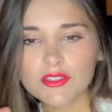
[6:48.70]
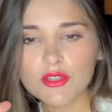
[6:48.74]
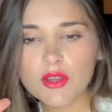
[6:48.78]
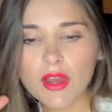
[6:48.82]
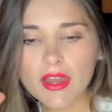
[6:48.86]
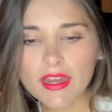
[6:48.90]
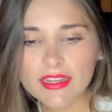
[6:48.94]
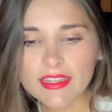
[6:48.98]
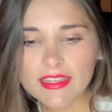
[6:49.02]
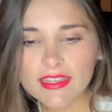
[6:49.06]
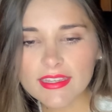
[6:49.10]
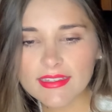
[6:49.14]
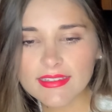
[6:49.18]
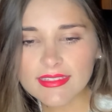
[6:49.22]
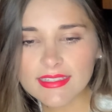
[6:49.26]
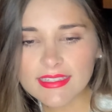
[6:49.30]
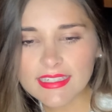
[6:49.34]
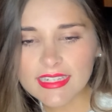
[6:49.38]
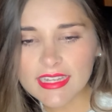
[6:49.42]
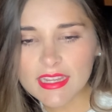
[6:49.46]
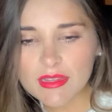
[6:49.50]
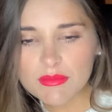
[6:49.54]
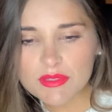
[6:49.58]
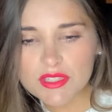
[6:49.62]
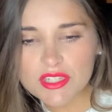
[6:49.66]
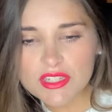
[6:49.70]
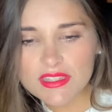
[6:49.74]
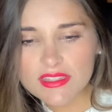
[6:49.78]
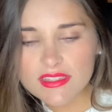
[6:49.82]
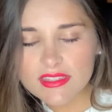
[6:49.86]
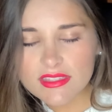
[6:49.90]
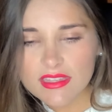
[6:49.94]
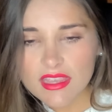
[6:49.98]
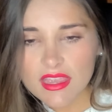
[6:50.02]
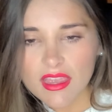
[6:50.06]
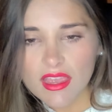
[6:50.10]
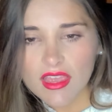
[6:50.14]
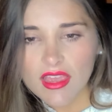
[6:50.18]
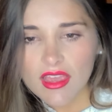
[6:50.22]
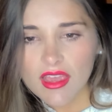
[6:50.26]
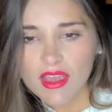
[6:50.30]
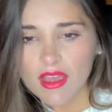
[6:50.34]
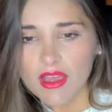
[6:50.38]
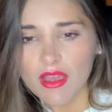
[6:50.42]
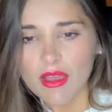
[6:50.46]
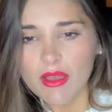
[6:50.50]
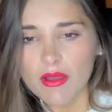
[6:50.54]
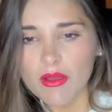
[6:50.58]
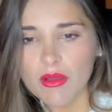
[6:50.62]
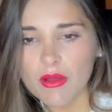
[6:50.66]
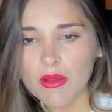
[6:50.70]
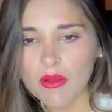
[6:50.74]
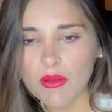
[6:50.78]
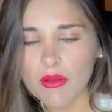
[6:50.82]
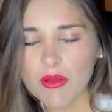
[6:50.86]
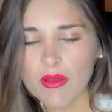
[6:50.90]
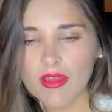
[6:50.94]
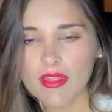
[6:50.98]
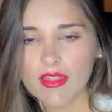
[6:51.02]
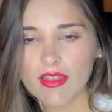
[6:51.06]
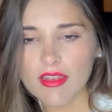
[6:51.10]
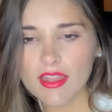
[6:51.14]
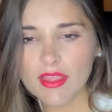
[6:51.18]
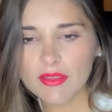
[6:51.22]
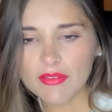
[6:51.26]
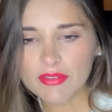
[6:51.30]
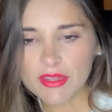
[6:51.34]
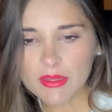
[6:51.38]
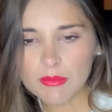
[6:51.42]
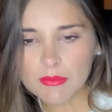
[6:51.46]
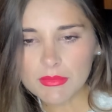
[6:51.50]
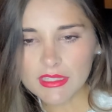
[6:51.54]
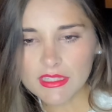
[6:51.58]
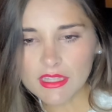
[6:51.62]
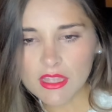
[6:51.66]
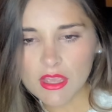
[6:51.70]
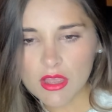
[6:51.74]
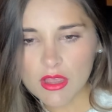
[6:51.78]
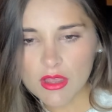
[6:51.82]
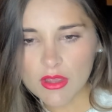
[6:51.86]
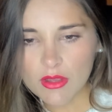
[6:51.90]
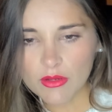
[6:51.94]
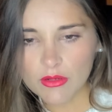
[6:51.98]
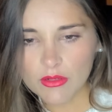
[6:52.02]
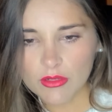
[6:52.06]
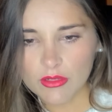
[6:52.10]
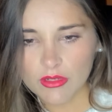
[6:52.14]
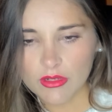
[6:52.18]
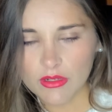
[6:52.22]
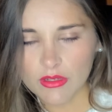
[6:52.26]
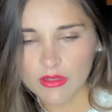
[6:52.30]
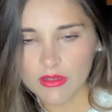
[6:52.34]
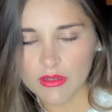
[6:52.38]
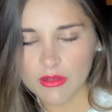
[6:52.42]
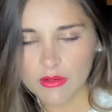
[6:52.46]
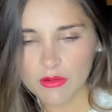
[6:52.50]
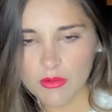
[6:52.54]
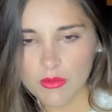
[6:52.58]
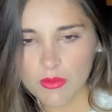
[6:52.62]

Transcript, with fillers: You're killing him, just leave him alone.